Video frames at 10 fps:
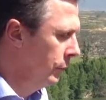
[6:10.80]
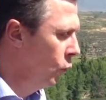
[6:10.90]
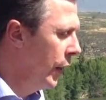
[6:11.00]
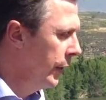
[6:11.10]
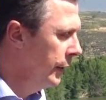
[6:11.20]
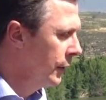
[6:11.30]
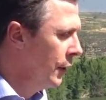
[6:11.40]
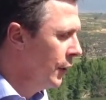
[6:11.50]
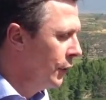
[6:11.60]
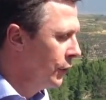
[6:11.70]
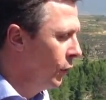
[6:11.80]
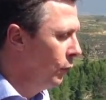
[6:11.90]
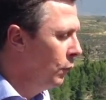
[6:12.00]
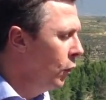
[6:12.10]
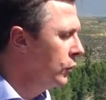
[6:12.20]
wineries, so
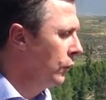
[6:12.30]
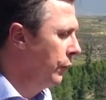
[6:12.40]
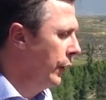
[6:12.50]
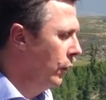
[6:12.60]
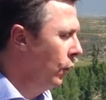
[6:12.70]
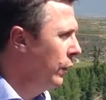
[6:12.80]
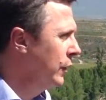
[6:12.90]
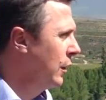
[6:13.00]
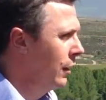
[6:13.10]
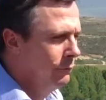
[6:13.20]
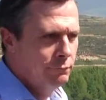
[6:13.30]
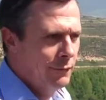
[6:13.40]
most of the owners are